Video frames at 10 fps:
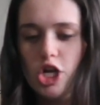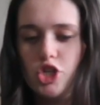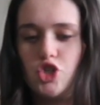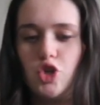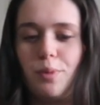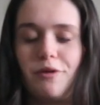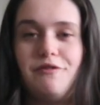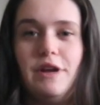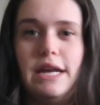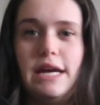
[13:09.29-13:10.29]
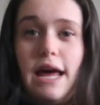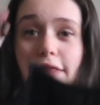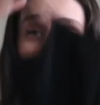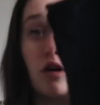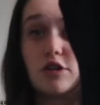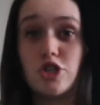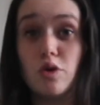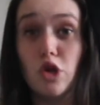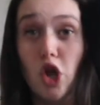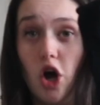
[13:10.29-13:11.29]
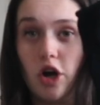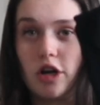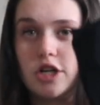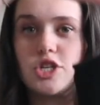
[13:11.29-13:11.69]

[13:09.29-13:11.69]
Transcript: super fitted, and they're also longer,